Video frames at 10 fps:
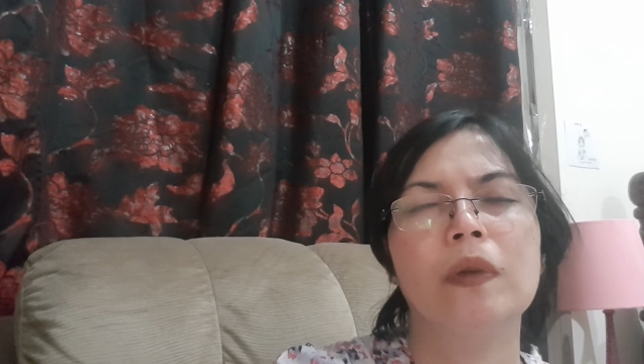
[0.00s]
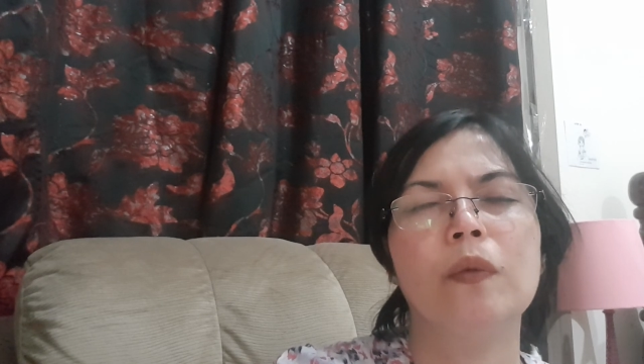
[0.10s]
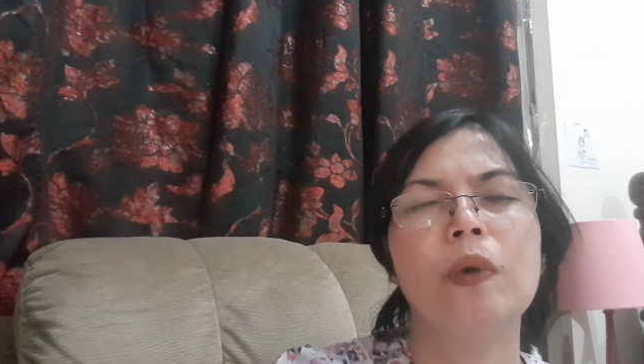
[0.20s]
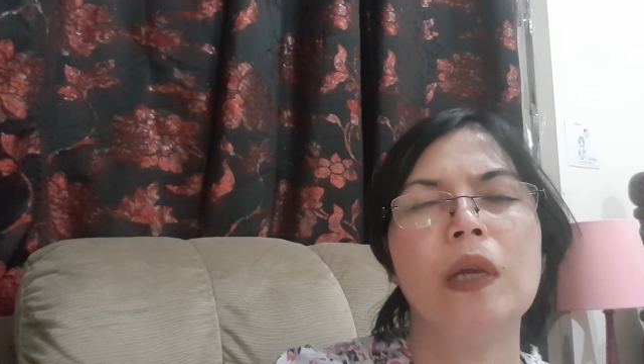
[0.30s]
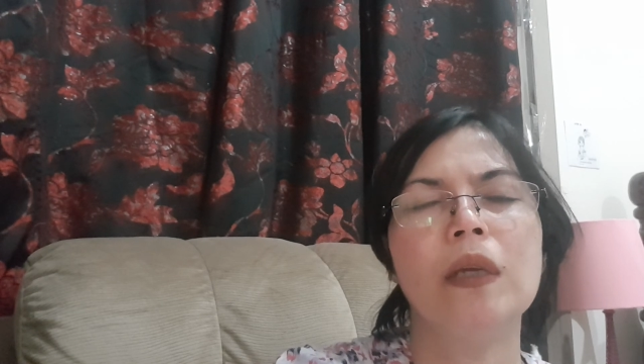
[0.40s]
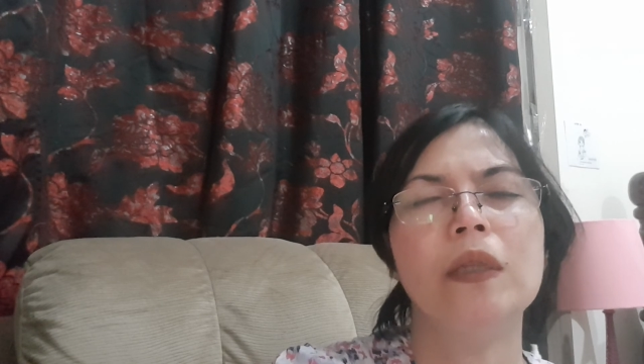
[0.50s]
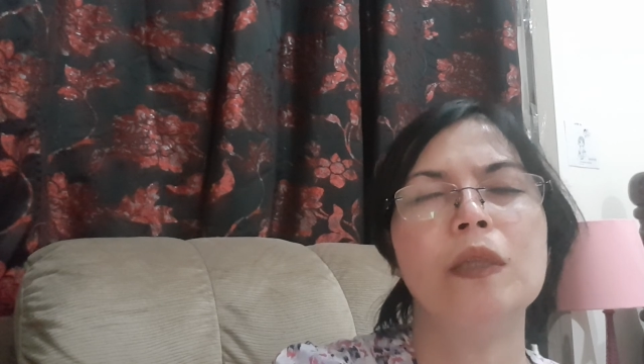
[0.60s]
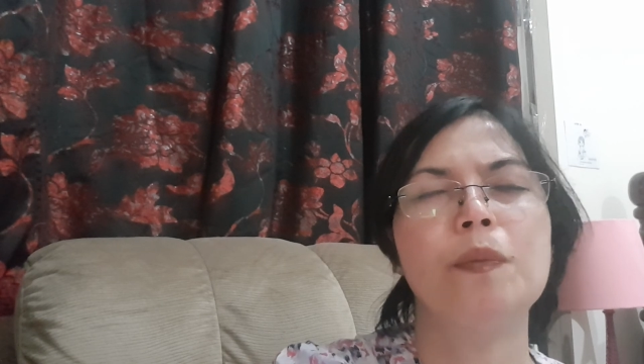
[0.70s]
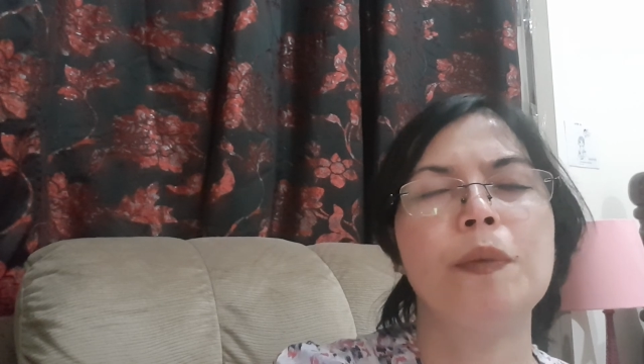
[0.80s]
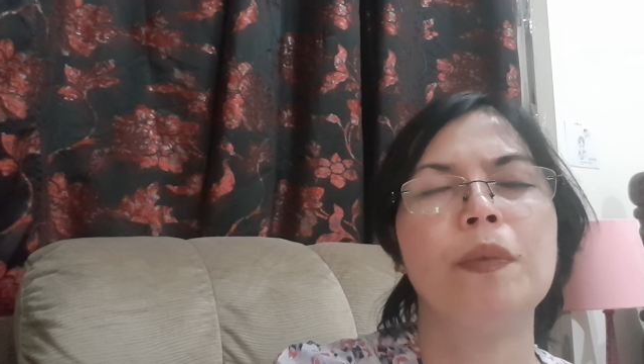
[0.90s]
Why are these
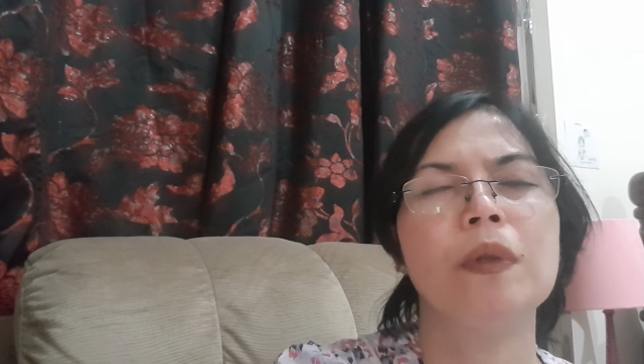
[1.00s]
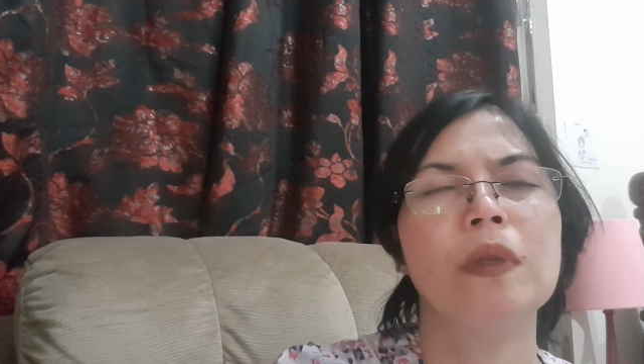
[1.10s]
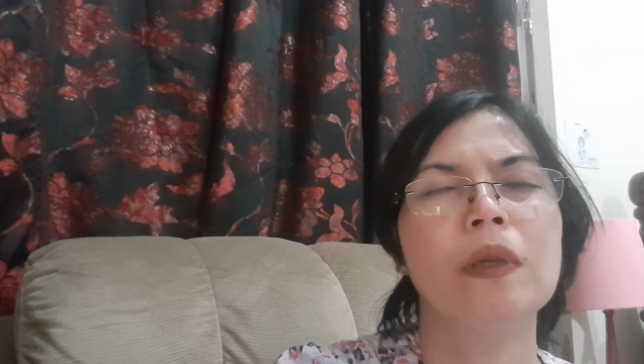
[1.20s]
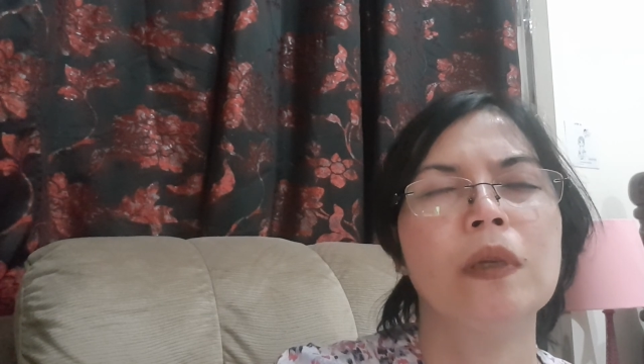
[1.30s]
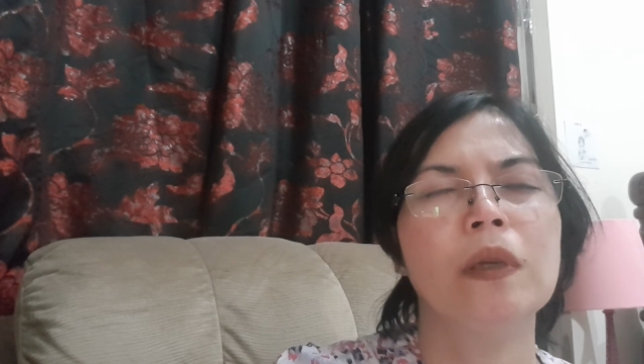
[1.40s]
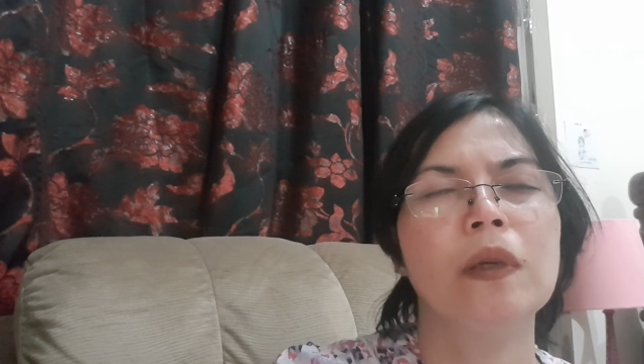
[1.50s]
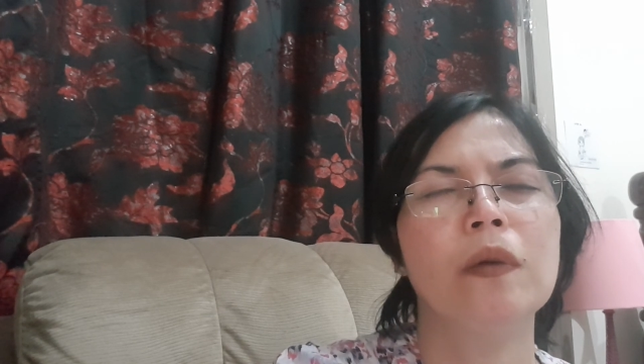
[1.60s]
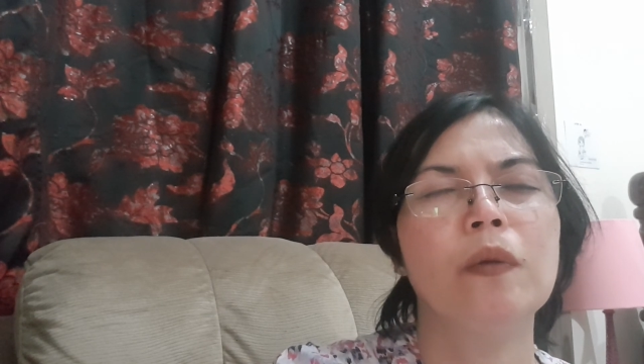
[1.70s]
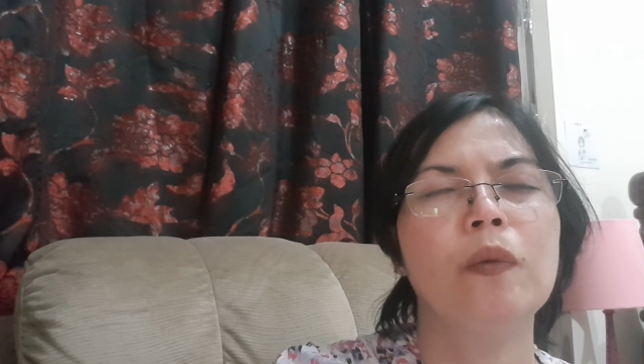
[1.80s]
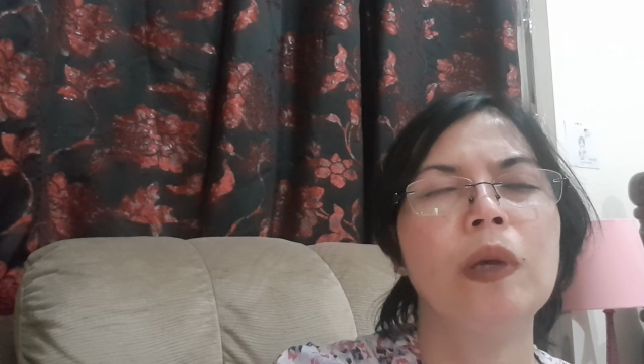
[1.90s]
people,
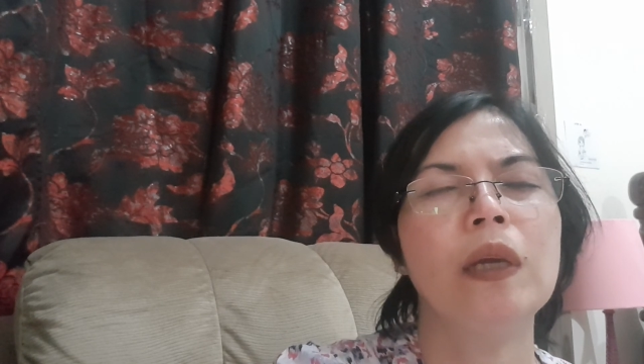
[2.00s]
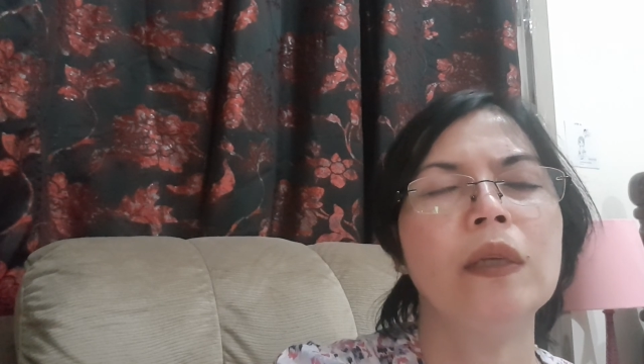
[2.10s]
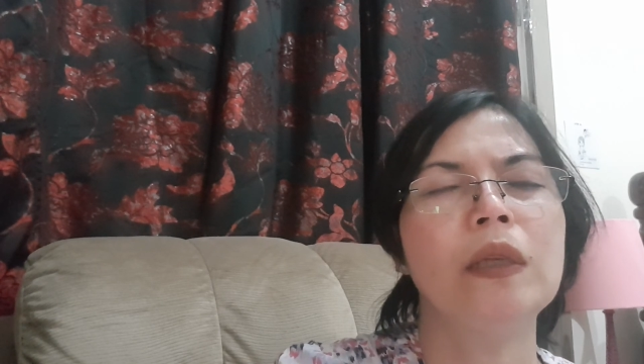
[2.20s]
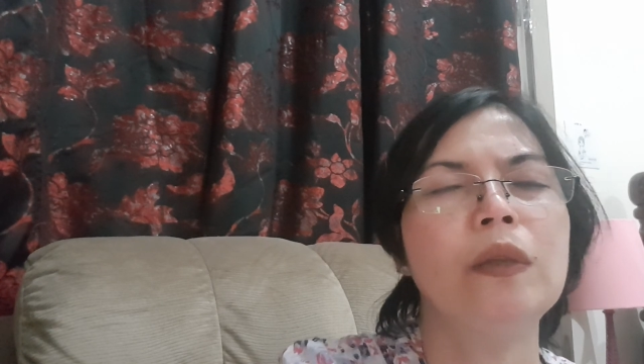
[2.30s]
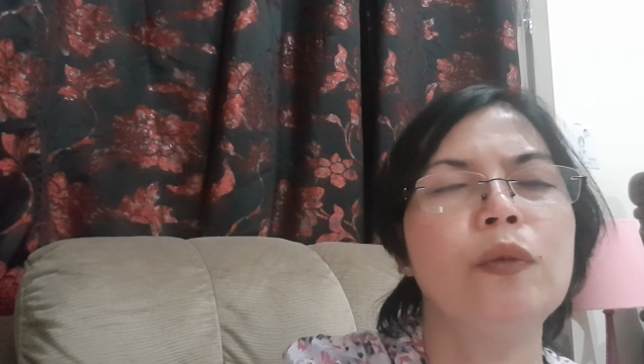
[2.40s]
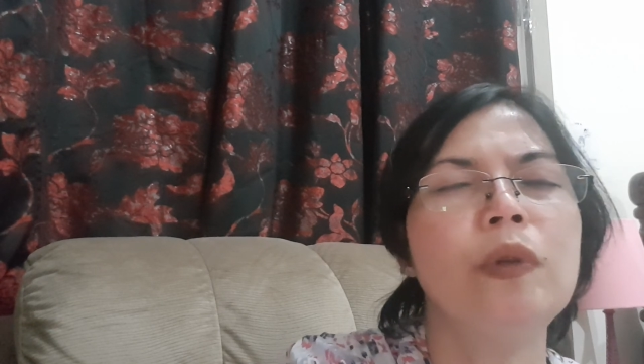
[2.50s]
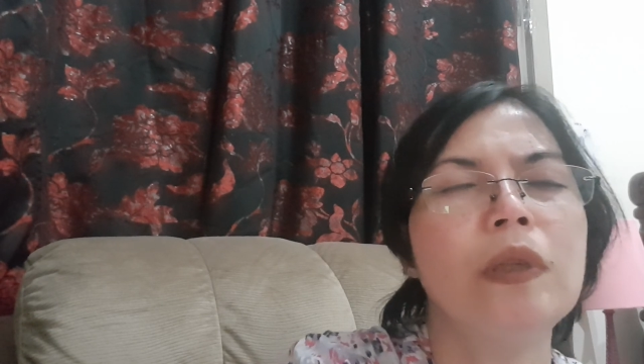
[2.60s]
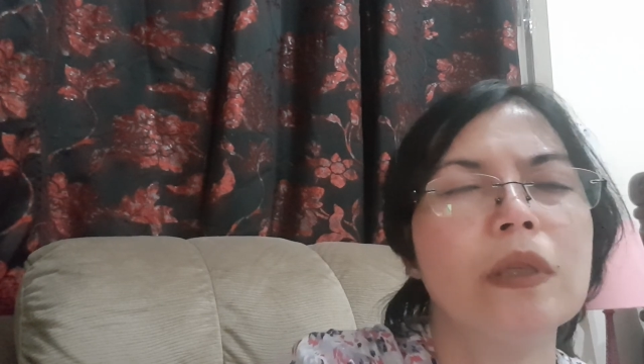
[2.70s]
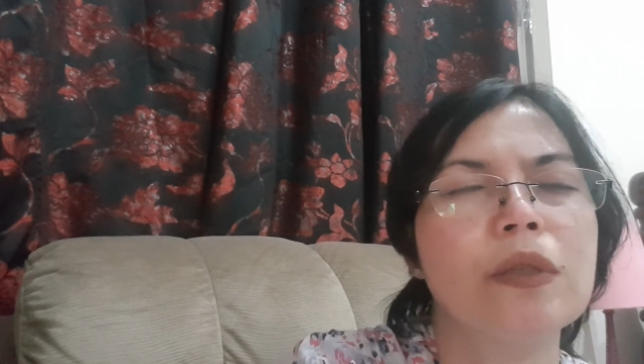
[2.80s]
why are they doing this